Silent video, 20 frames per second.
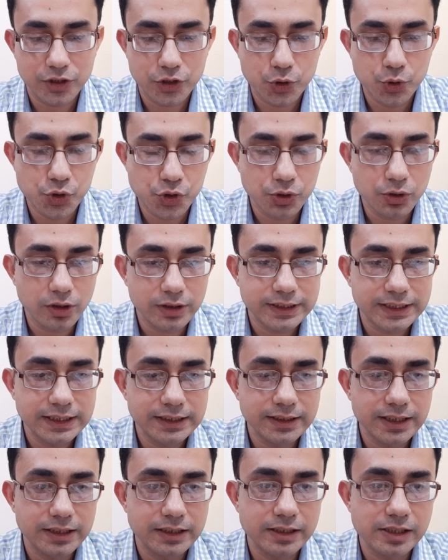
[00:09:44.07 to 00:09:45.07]
you should not
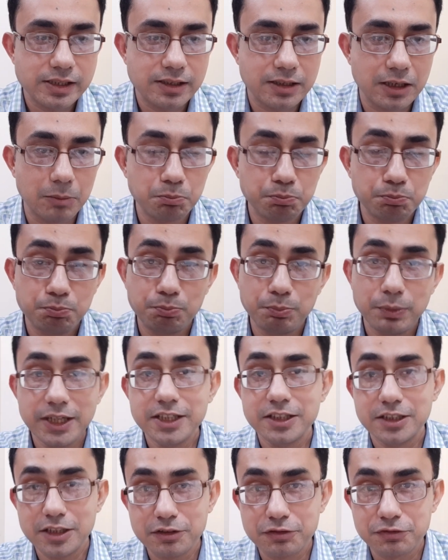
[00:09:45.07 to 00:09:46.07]
think that it is
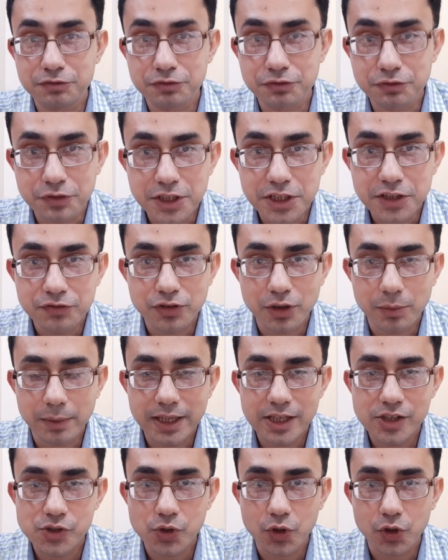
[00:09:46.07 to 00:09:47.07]
completely free from
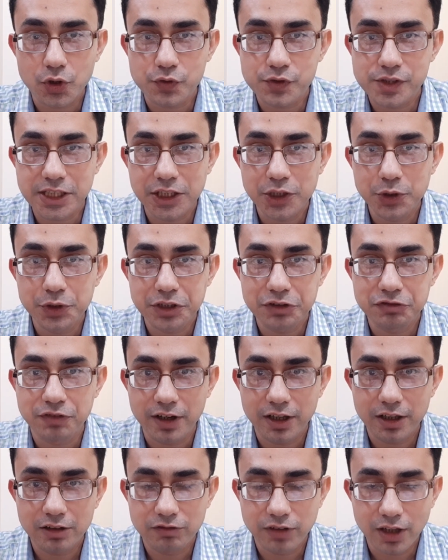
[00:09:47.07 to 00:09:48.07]
any sort of security
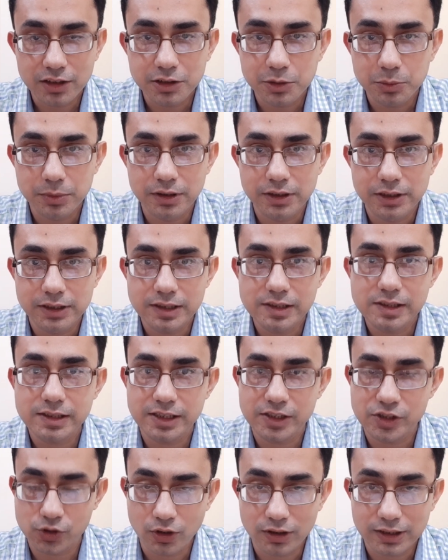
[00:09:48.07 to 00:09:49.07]
vulnerabilities.
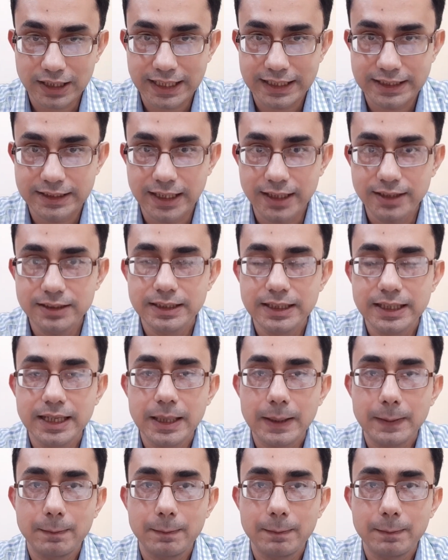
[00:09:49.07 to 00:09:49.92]
It's not like that.